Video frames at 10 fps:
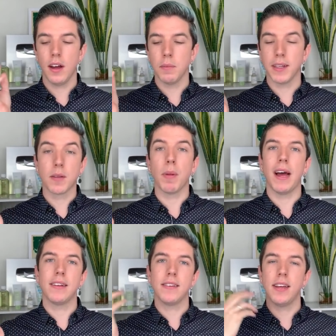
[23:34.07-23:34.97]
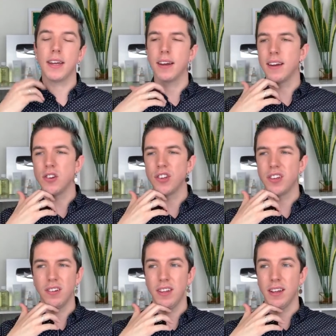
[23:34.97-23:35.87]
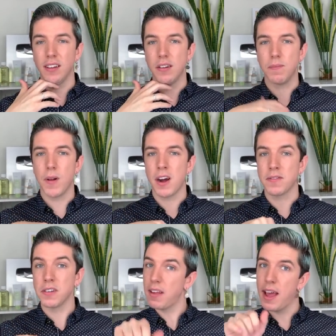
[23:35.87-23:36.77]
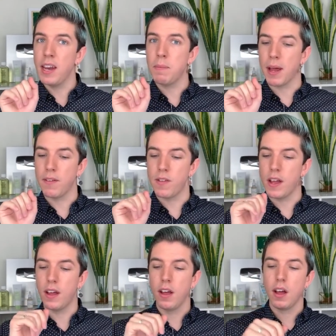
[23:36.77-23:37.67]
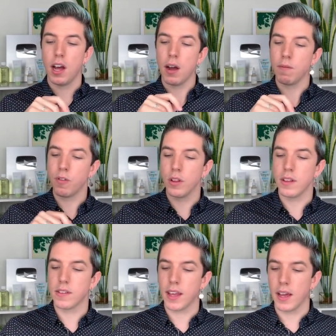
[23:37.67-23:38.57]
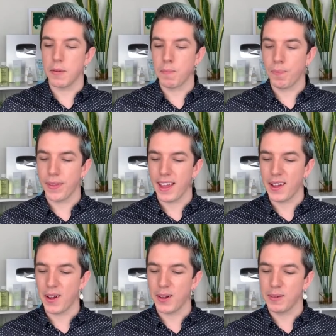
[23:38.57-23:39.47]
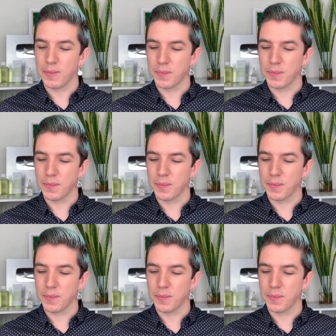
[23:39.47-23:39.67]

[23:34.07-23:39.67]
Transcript: Um, that's plastic, and I just don't think it offers any benefit um, for the skin at all.